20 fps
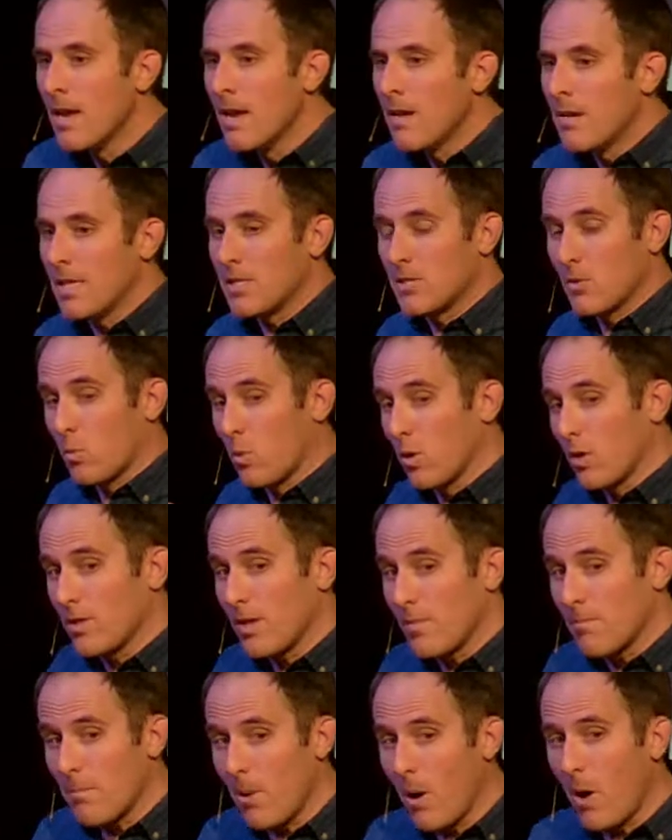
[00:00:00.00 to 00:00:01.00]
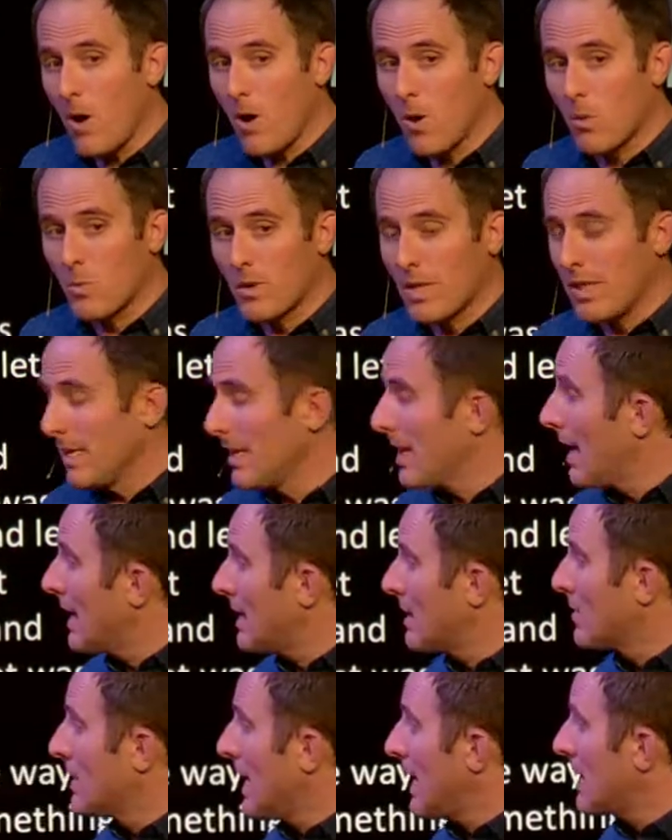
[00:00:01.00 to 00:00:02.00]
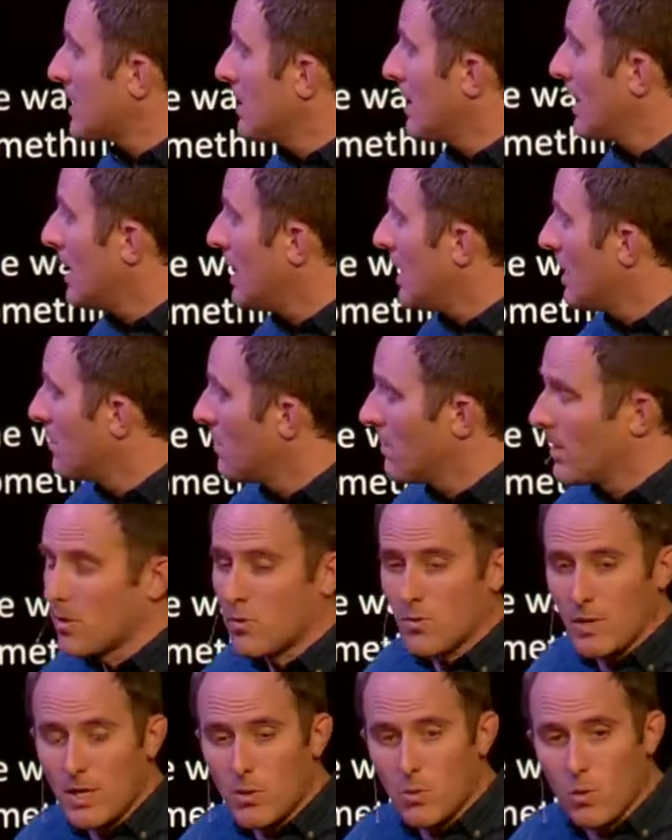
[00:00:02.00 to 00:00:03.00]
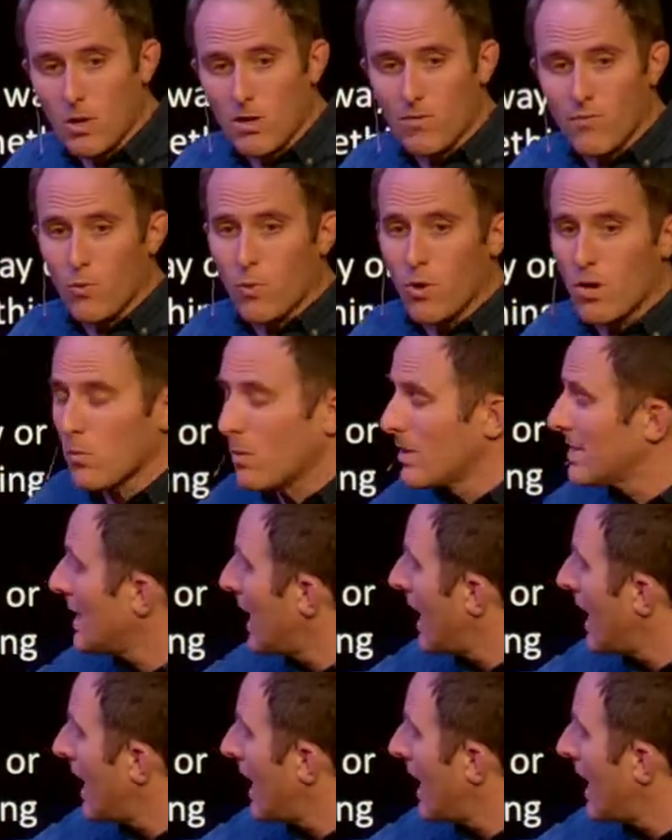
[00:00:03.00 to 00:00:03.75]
It's a word that Paul really liked. It's actually the Greek word for it was